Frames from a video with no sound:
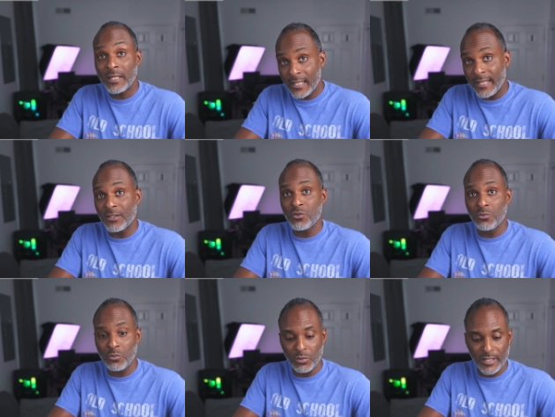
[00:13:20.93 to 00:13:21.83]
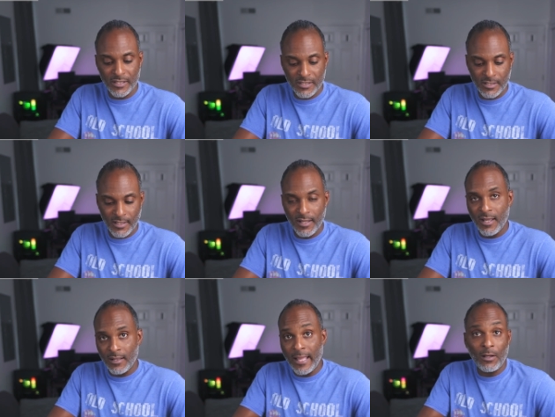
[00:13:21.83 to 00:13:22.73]
it in a to-do list,
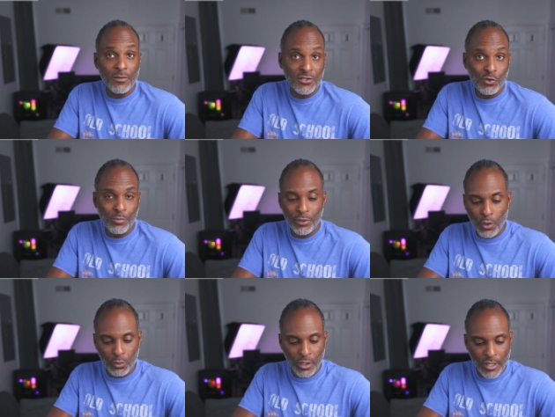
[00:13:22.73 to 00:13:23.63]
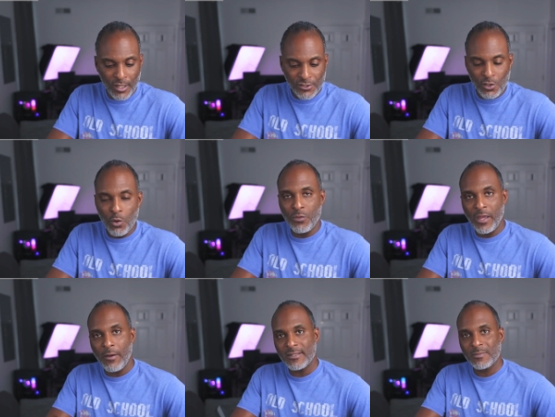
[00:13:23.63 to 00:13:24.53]
like on the Supernote. So
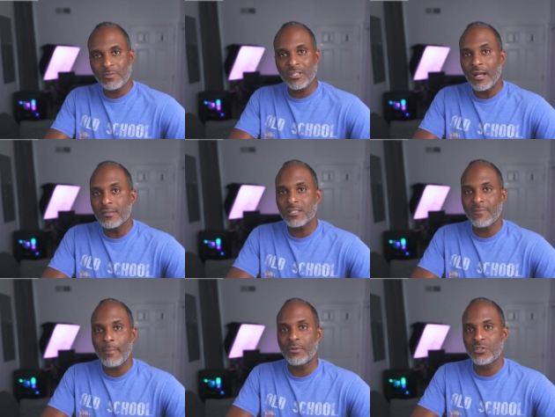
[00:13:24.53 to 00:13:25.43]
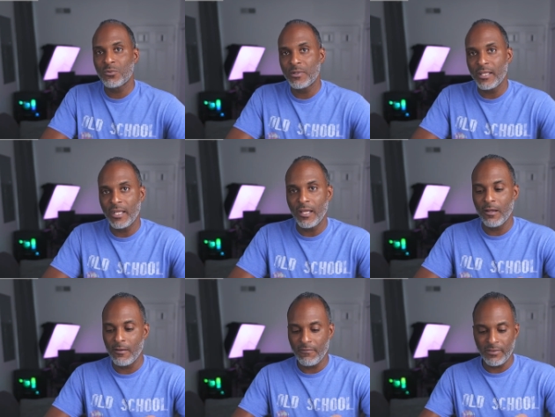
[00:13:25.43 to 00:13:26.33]
there's tons of opportunity
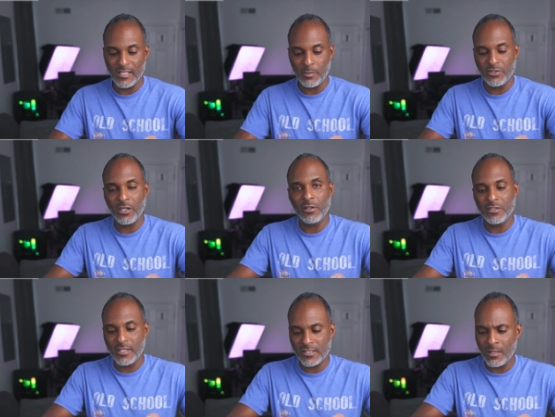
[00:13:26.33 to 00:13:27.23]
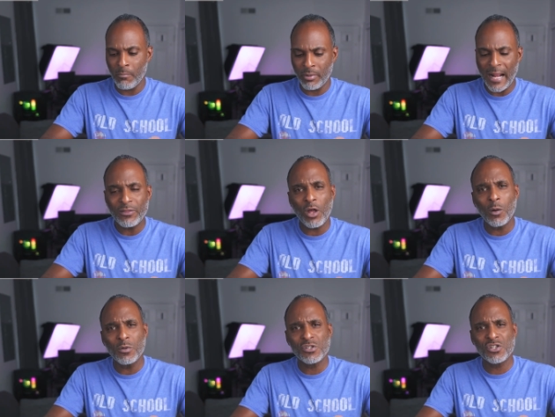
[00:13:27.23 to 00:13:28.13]
here for this particular system, but I thought it
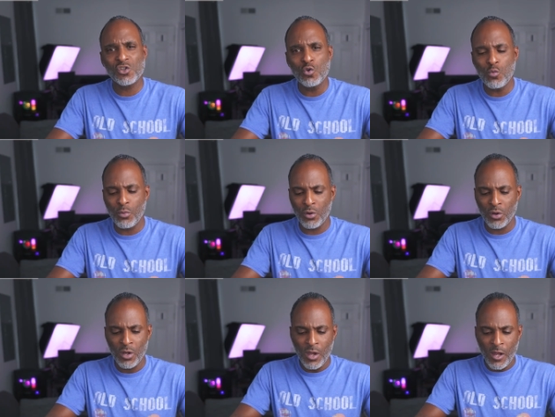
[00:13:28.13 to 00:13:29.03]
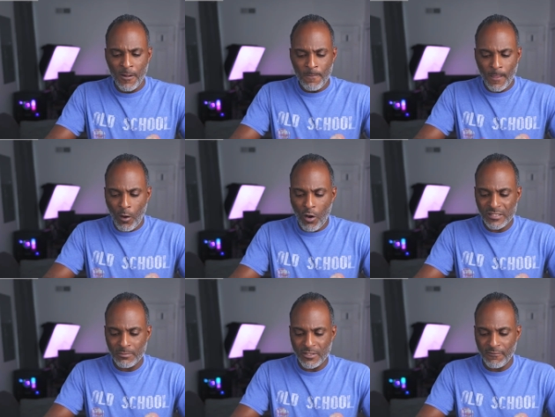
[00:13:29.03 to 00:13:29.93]
was super
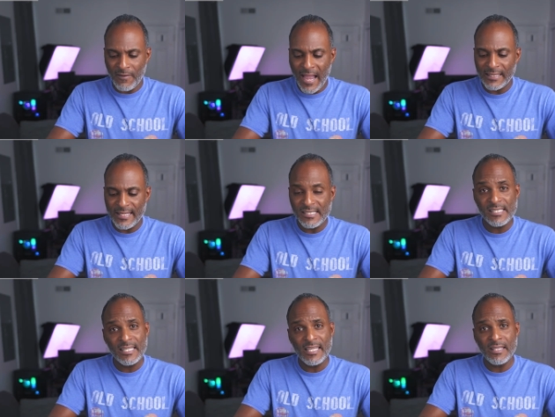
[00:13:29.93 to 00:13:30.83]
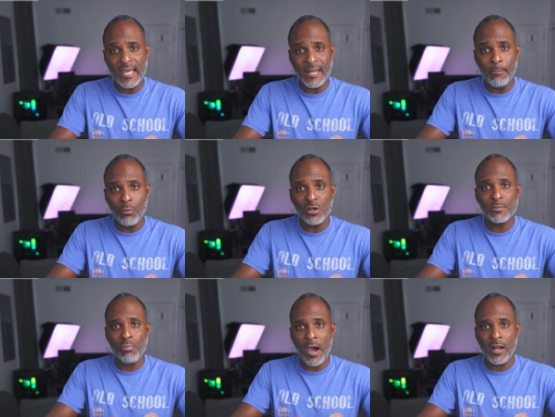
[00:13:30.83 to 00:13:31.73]
awesome to finally see that a books
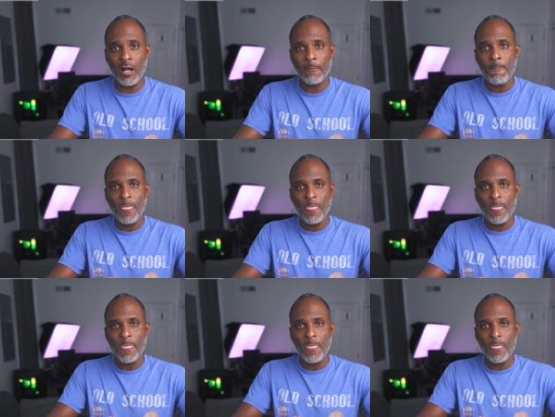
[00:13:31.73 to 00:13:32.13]
product